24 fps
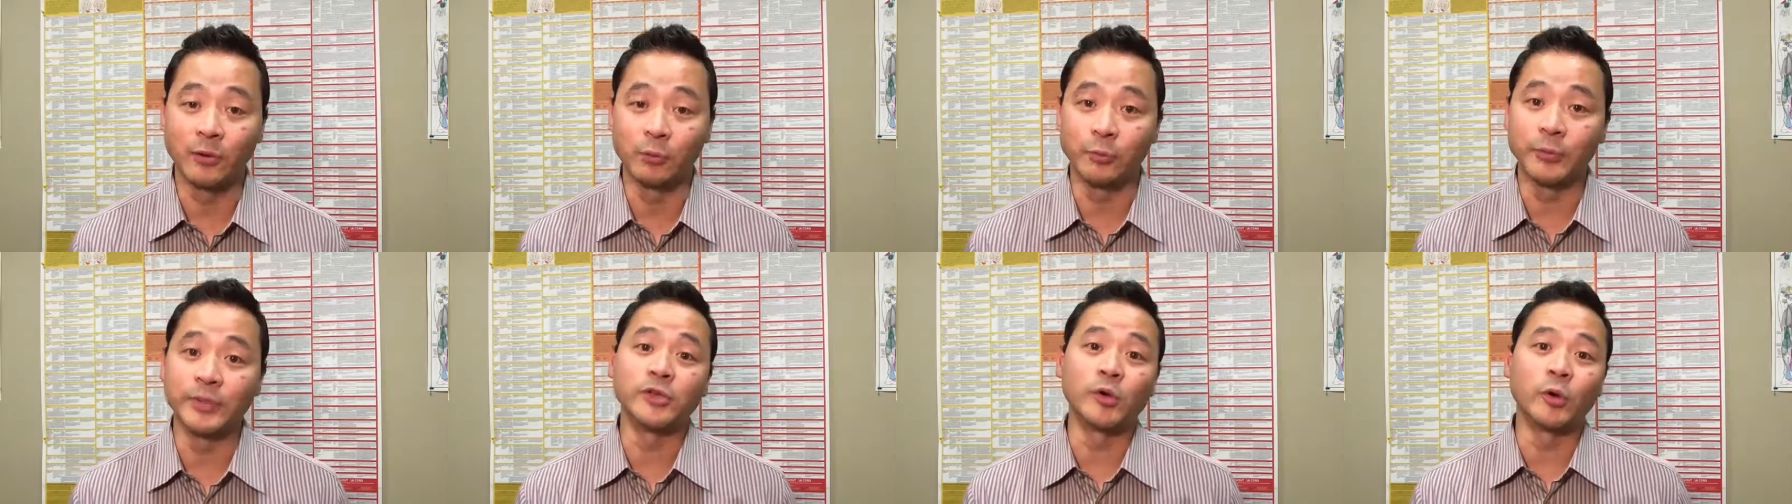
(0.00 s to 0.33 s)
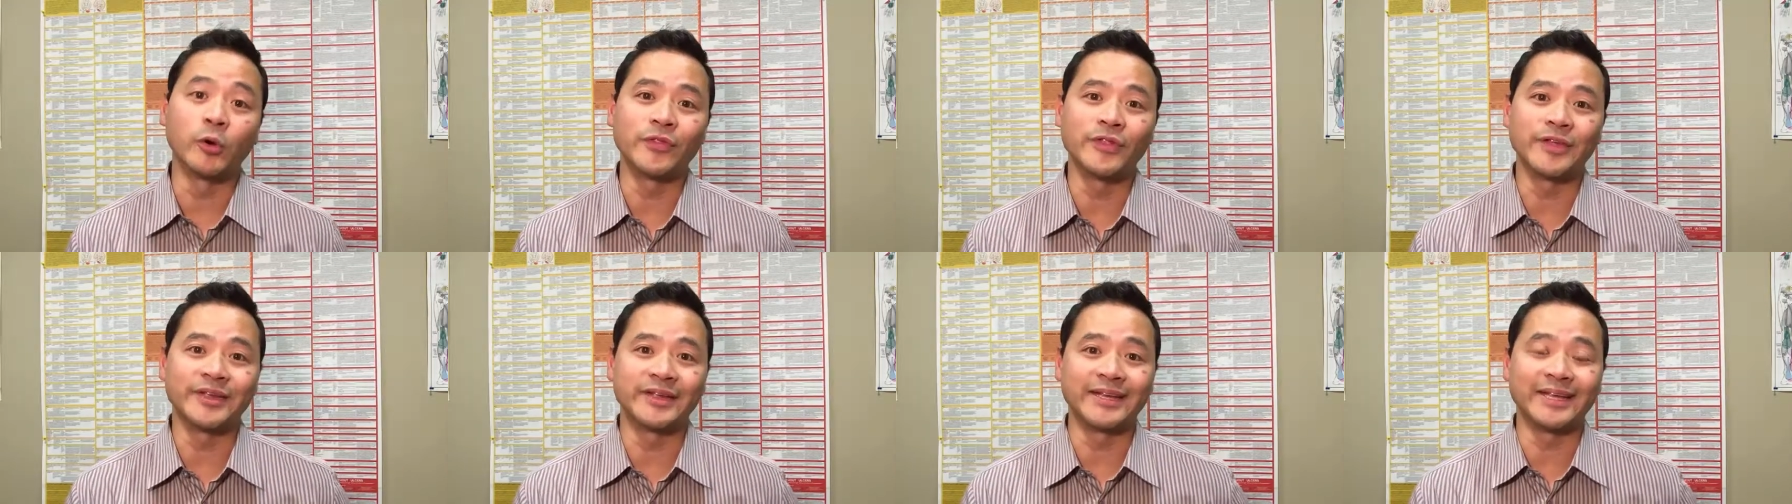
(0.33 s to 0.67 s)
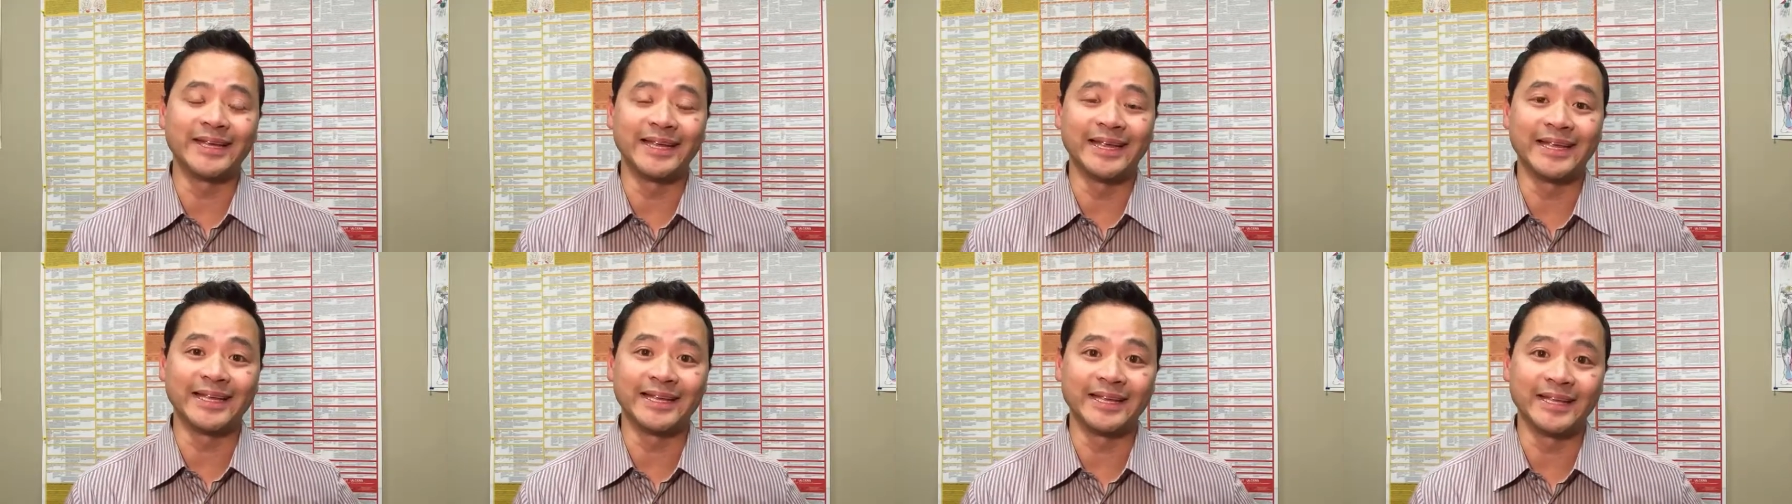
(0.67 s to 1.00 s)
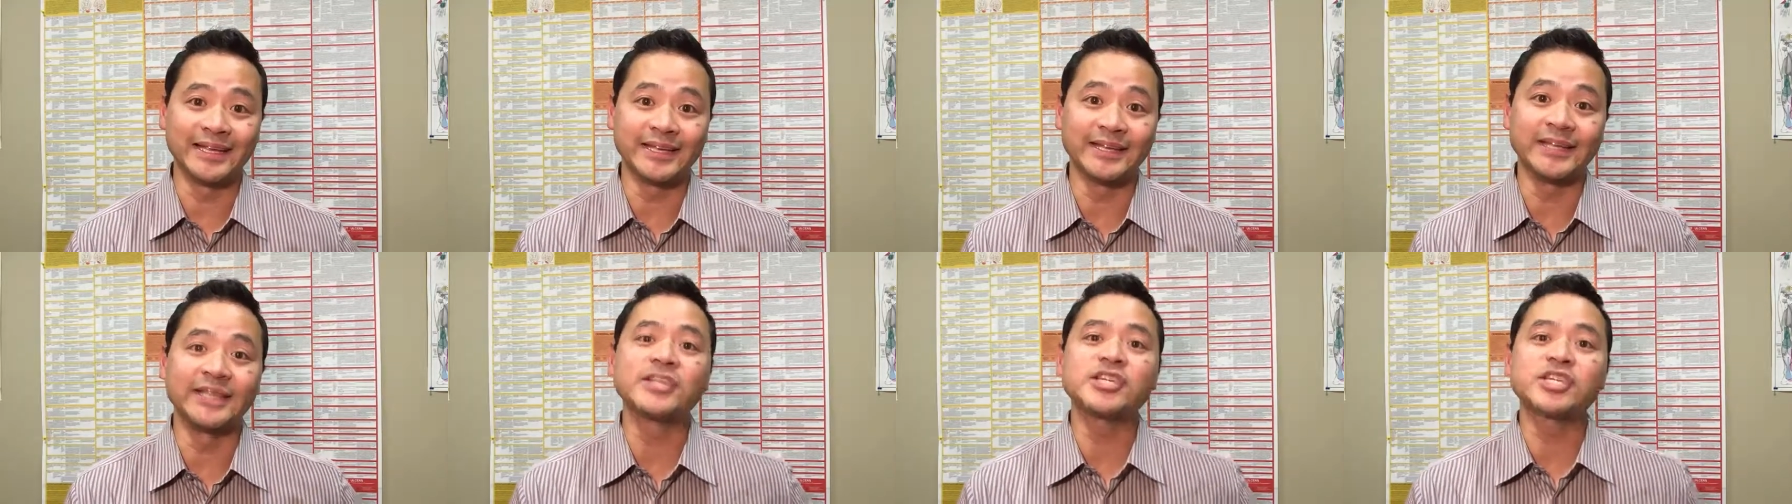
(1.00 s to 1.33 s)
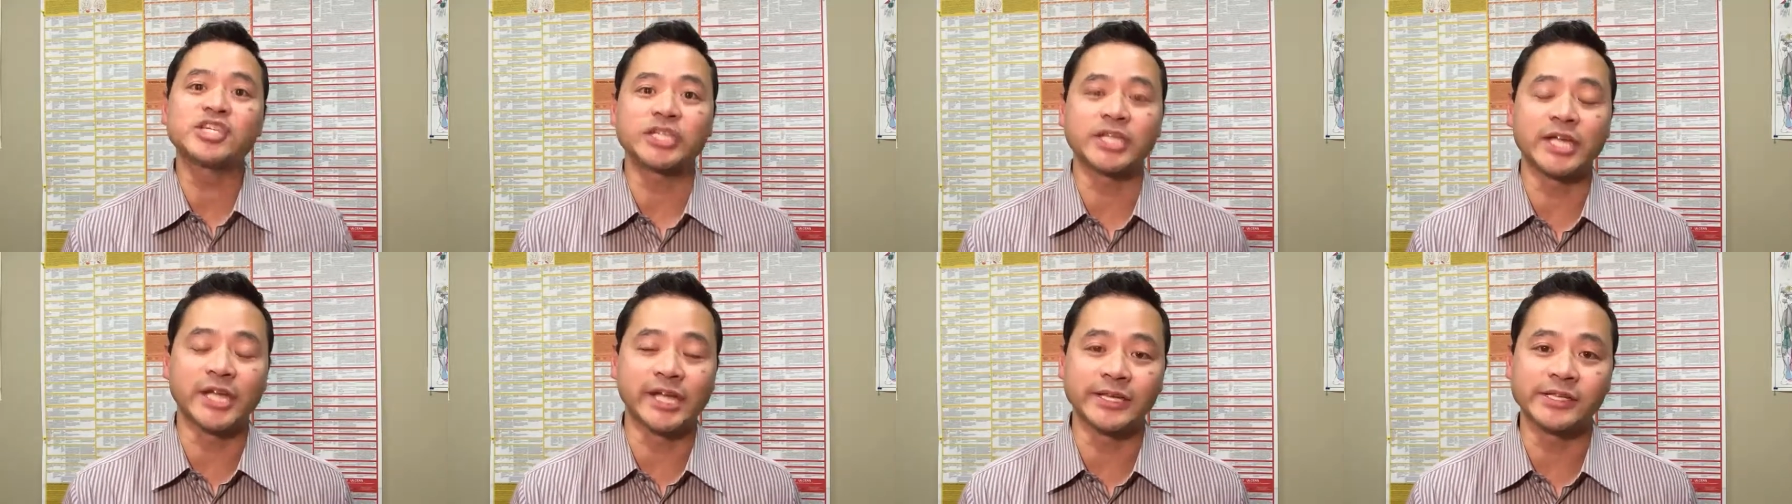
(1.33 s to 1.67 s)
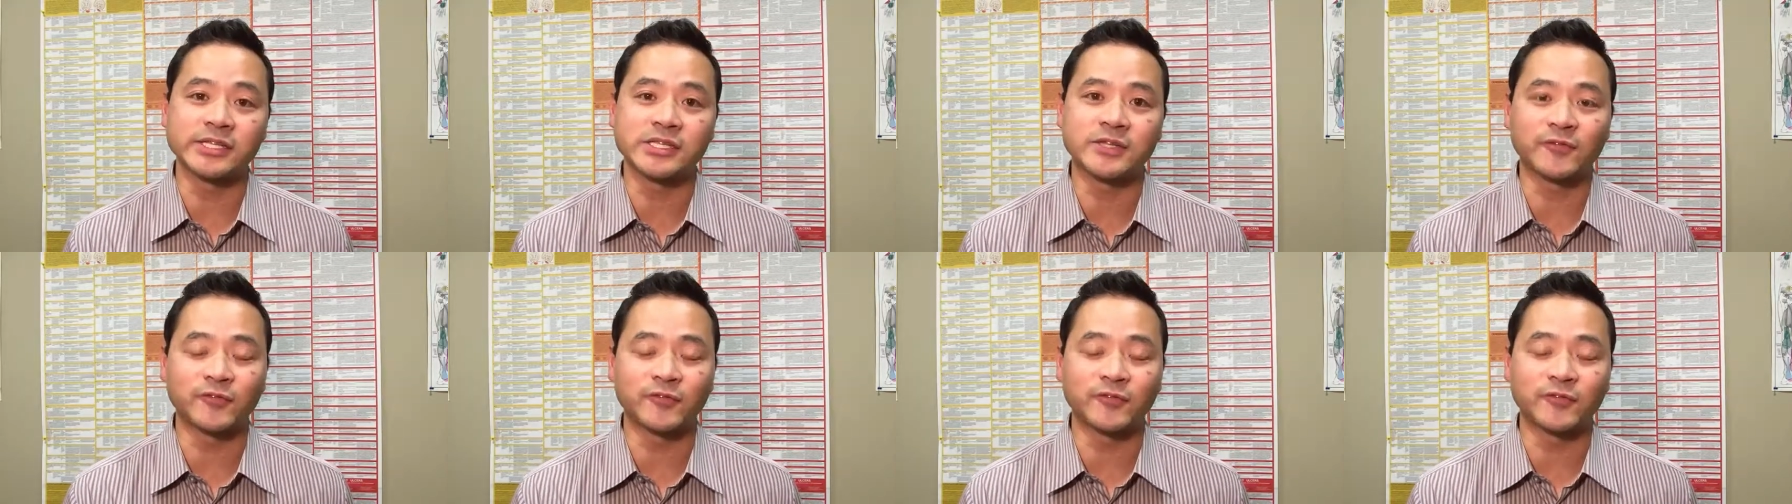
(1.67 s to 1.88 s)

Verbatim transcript: We know that it initiates